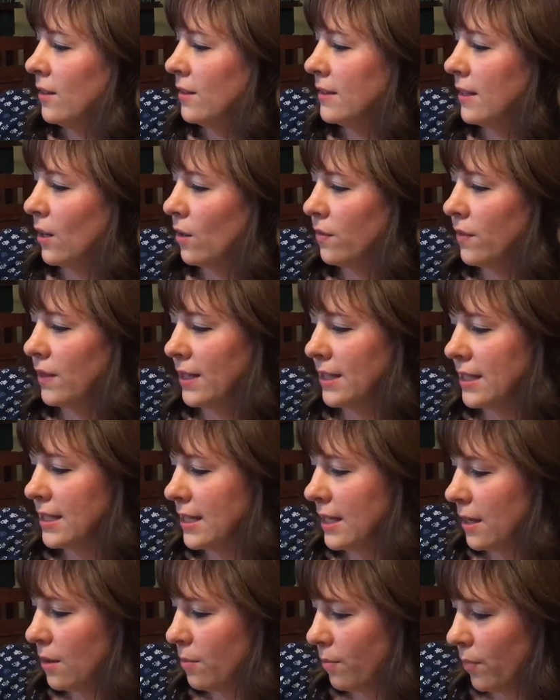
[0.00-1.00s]
Delving
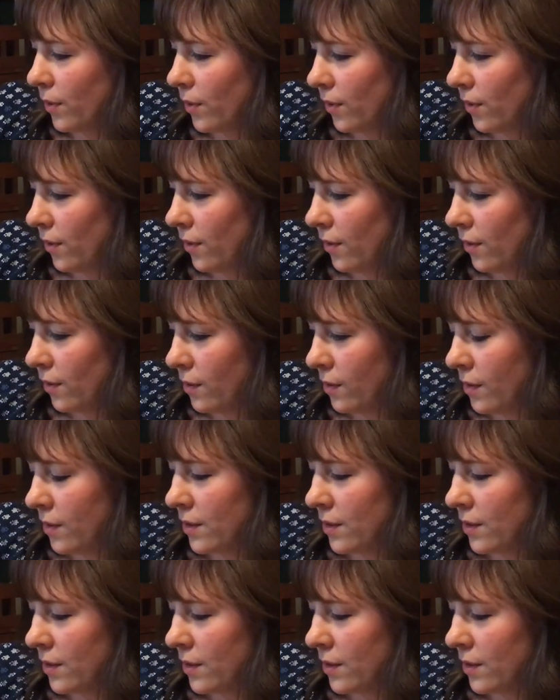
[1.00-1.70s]
deeper.